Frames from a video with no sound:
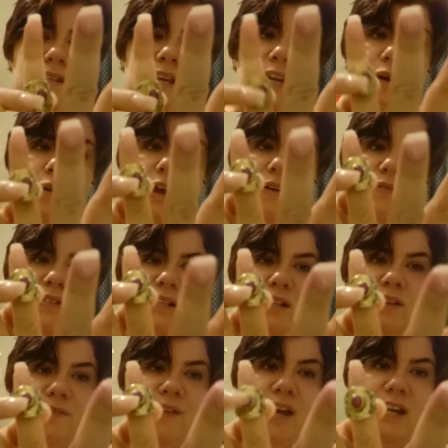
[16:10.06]
nearly on at every
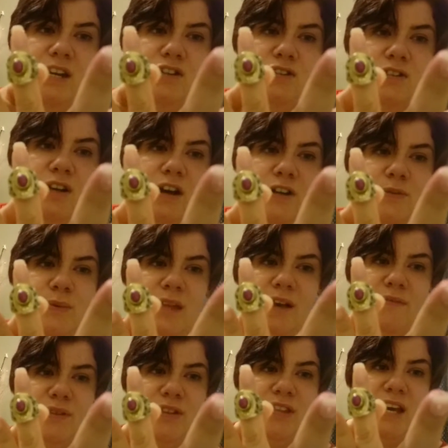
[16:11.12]
single event. It just goes with
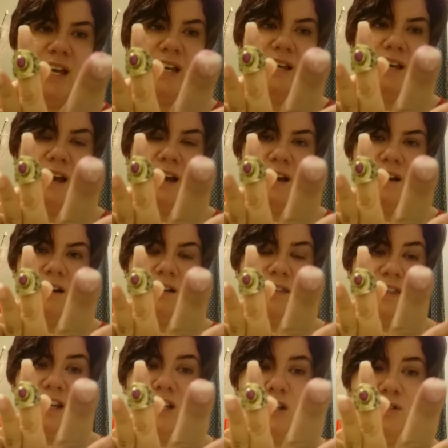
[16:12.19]
everything. And
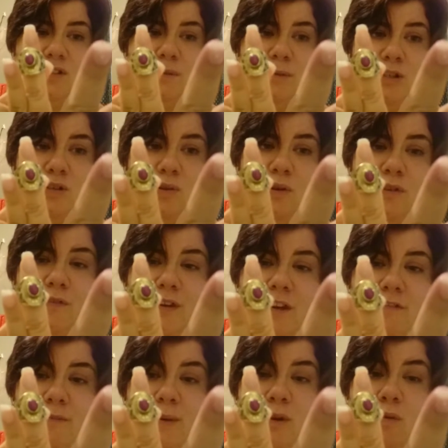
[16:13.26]
thank you so much, Laura, for
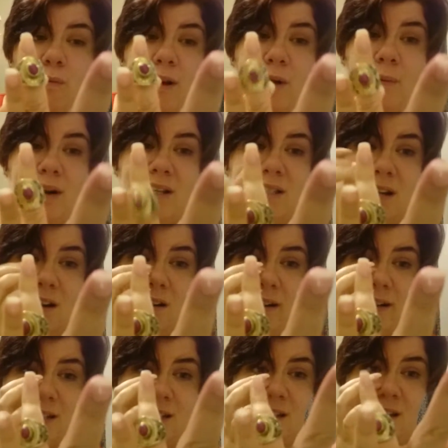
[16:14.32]
giving me your ring when I said I
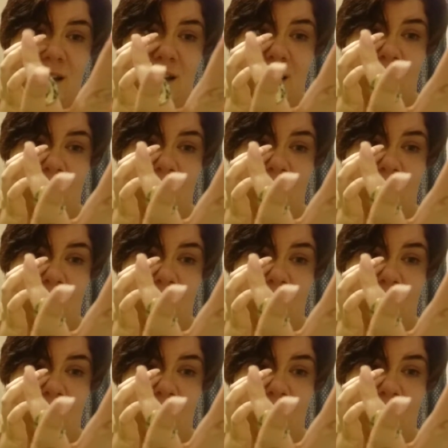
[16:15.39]
liked it.